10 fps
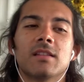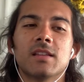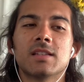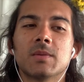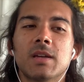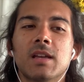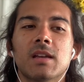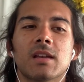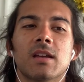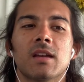this
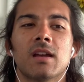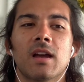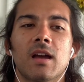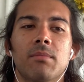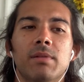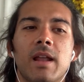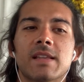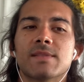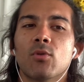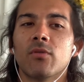week. Plan a small